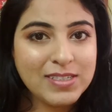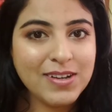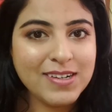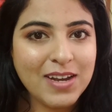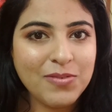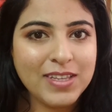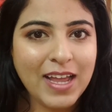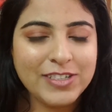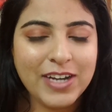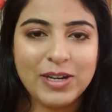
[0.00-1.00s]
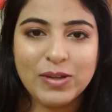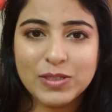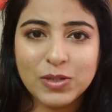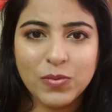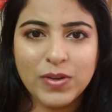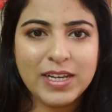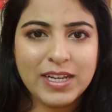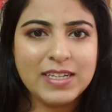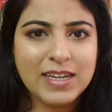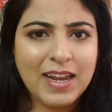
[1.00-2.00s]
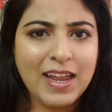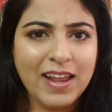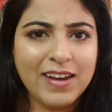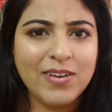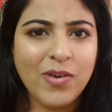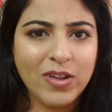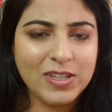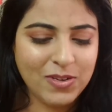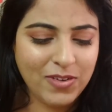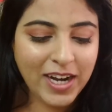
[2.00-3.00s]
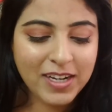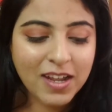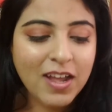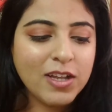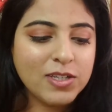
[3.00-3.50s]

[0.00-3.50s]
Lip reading: once you're done with eyeshadows, you will need an eyeliner also, right?